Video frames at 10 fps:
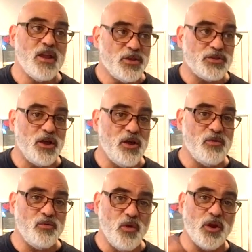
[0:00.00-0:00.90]

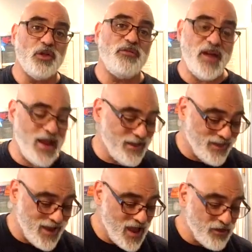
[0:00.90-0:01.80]
So we're going to find out
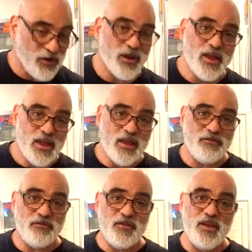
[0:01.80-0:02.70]
together
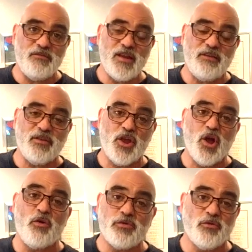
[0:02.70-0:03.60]
if you even have to
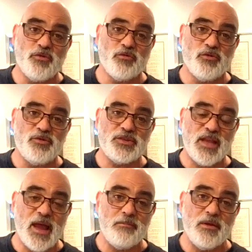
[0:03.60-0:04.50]
go through the roux
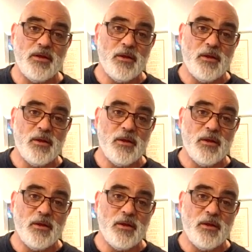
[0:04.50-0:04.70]
step,